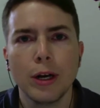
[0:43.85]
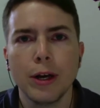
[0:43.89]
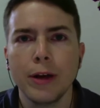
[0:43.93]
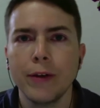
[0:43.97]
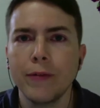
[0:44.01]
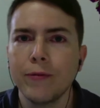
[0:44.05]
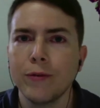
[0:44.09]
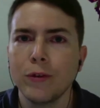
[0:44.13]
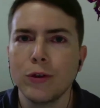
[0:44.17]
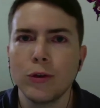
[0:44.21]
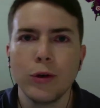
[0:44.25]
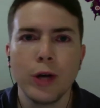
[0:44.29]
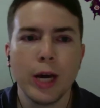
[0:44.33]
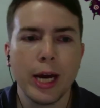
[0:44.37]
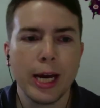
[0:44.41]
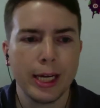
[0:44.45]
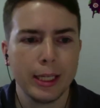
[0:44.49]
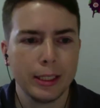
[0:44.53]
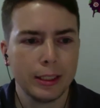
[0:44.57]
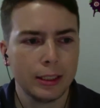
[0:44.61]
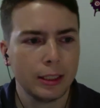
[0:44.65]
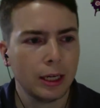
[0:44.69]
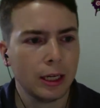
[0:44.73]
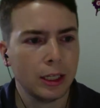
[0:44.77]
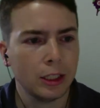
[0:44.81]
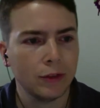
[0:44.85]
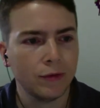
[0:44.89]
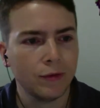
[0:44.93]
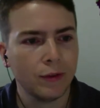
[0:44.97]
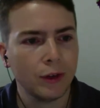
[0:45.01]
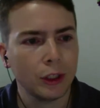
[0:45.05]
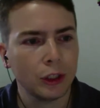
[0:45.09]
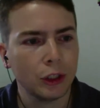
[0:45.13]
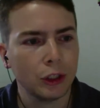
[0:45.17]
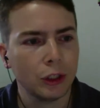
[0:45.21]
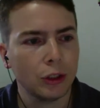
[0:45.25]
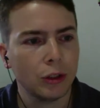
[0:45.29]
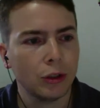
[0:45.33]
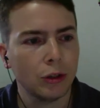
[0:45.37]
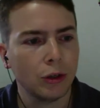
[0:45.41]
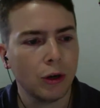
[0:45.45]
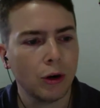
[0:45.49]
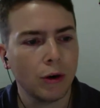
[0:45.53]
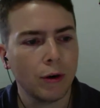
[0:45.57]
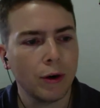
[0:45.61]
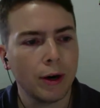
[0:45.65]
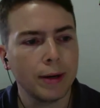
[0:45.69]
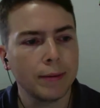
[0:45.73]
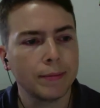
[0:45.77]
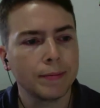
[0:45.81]
if you hate science fiction.
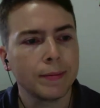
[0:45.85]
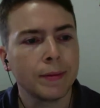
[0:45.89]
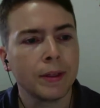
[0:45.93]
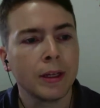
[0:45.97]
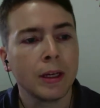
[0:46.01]
All right,